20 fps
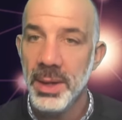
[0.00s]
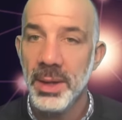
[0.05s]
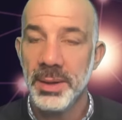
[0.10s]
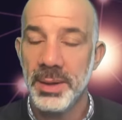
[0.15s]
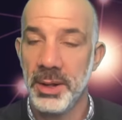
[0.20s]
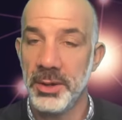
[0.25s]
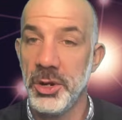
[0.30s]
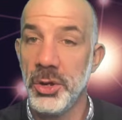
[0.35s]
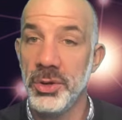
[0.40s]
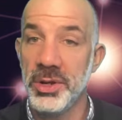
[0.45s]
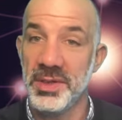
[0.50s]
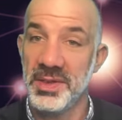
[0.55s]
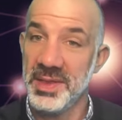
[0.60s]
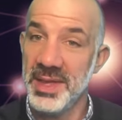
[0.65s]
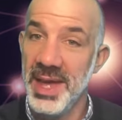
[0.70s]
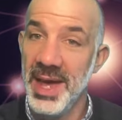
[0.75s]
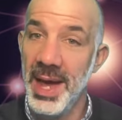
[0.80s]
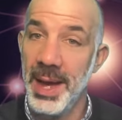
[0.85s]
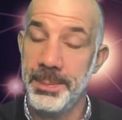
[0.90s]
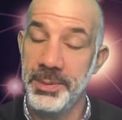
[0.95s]
Now notice
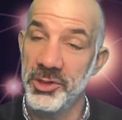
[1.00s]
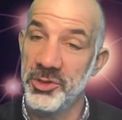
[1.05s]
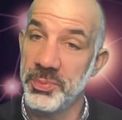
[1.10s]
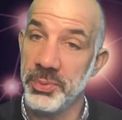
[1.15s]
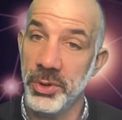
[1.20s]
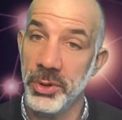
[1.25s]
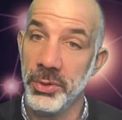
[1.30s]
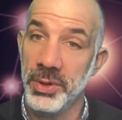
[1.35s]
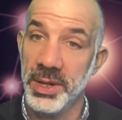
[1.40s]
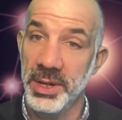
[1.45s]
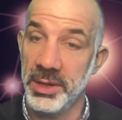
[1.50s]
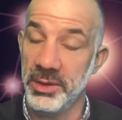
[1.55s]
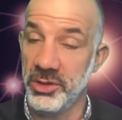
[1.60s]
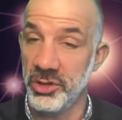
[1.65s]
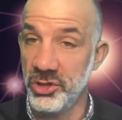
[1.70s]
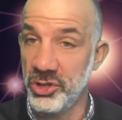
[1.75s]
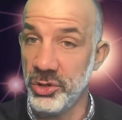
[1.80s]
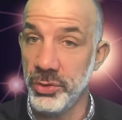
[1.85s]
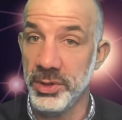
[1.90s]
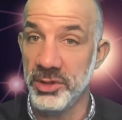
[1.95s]
the app is broken into
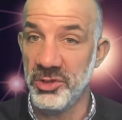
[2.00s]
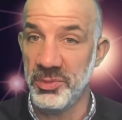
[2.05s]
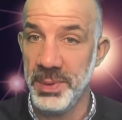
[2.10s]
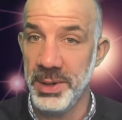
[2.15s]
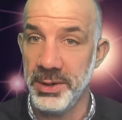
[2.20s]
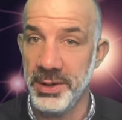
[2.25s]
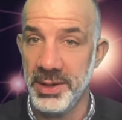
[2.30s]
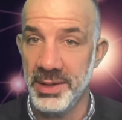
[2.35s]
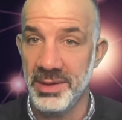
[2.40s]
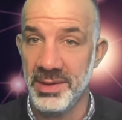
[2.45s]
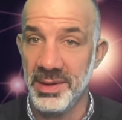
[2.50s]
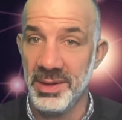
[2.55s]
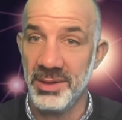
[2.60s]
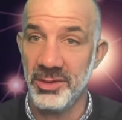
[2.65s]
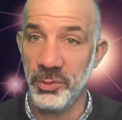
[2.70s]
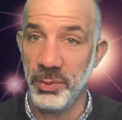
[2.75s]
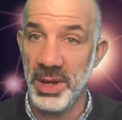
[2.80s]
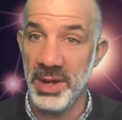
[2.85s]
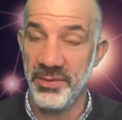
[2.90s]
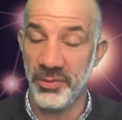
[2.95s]
two experiences.
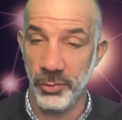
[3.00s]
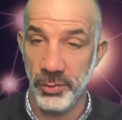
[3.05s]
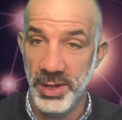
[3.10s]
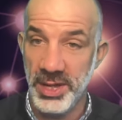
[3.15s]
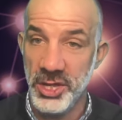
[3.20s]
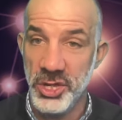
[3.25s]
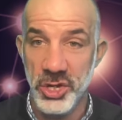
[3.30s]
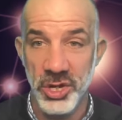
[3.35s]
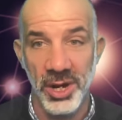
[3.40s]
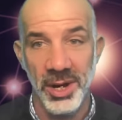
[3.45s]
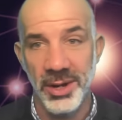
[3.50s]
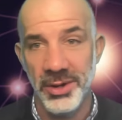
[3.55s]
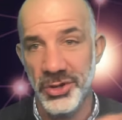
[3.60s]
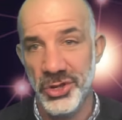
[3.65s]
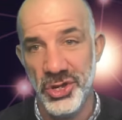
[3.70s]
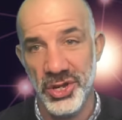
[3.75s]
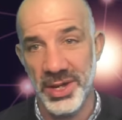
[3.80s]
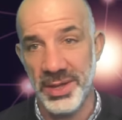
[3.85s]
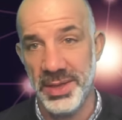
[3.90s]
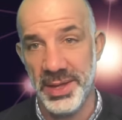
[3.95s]
We have
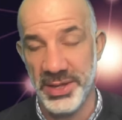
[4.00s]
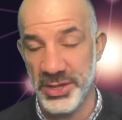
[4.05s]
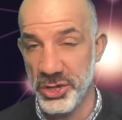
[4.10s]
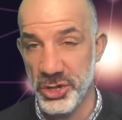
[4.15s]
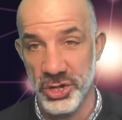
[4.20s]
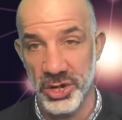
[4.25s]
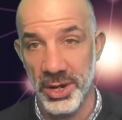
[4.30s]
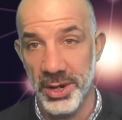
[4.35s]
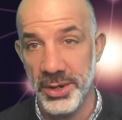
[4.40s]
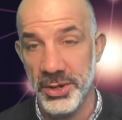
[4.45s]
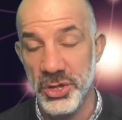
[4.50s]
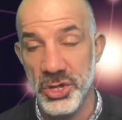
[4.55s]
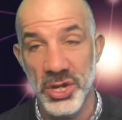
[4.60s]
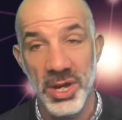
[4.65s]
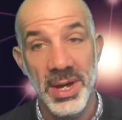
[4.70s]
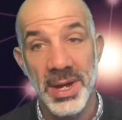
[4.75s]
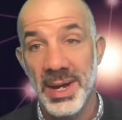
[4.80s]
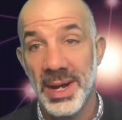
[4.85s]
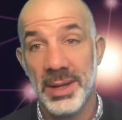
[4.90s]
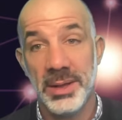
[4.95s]
recharge and then charge,
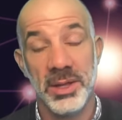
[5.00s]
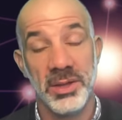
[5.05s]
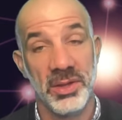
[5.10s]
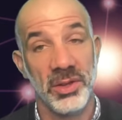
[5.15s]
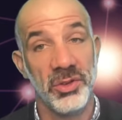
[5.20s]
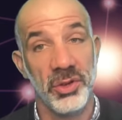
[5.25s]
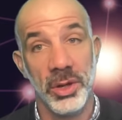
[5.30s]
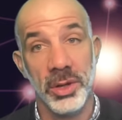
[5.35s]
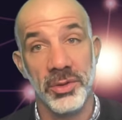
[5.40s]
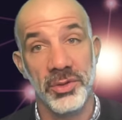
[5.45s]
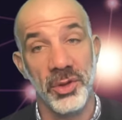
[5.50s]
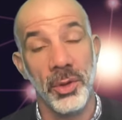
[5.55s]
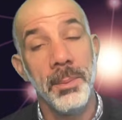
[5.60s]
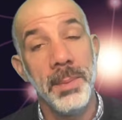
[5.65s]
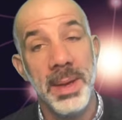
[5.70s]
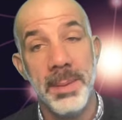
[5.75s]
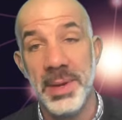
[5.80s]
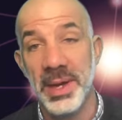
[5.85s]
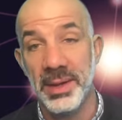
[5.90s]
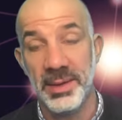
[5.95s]
and this is also
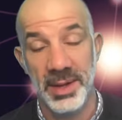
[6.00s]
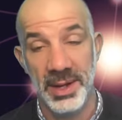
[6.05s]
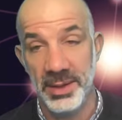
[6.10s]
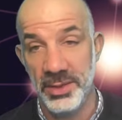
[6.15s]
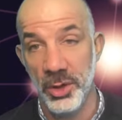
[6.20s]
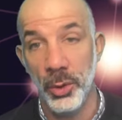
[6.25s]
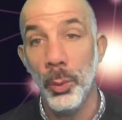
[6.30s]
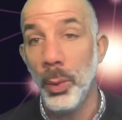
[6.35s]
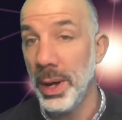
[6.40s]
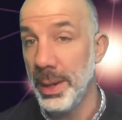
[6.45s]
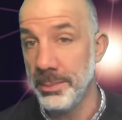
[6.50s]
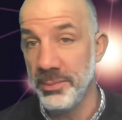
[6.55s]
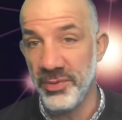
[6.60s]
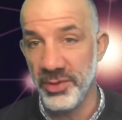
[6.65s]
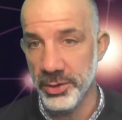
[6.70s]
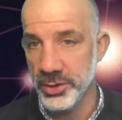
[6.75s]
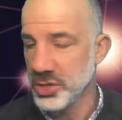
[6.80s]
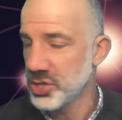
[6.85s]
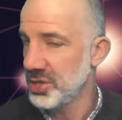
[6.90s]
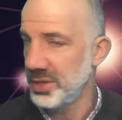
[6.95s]
mimicked in the web
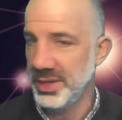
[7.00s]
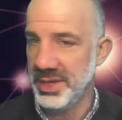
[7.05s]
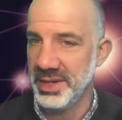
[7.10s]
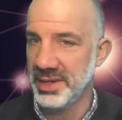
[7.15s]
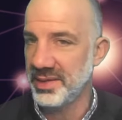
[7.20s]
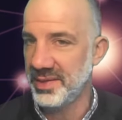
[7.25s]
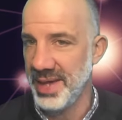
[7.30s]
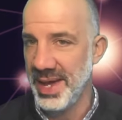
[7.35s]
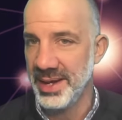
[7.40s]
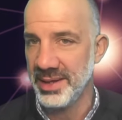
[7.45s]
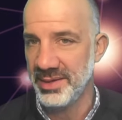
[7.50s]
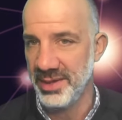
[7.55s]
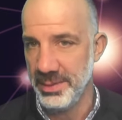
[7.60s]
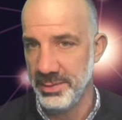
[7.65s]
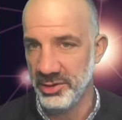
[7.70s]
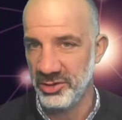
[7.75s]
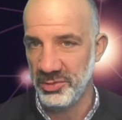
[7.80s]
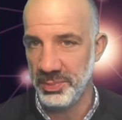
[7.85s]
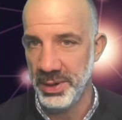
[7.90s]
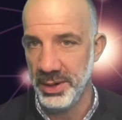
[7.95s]
version, the exact same
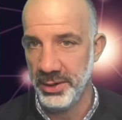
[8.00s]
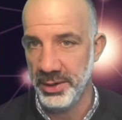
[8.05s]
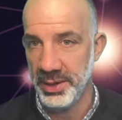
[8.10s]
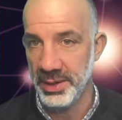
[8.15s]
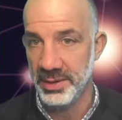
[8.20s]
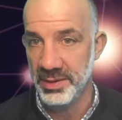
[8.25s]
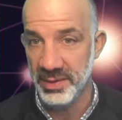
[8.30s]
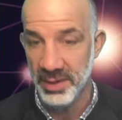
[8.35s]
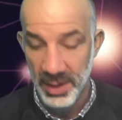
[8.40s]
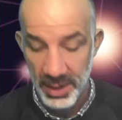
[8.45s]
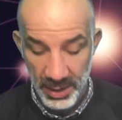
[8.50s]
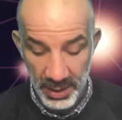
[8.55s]
experience.